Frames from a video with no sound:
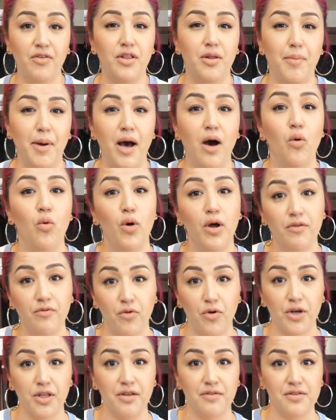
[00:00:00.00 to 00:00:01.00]
with about
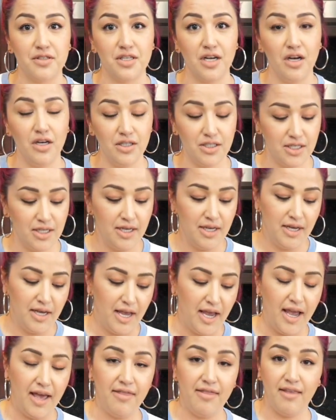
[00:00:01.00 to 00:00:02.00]
1/4 of salt
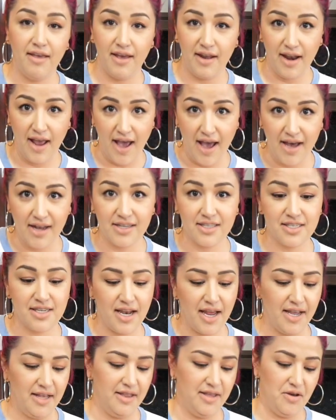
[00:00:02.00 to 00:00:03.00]
and then add
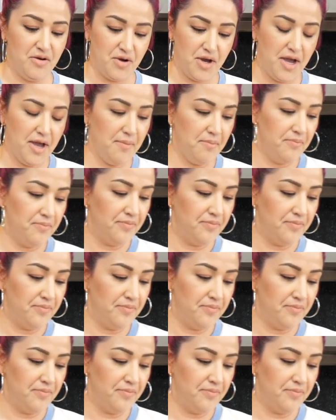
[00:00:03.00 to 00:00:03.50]
slightly, okay?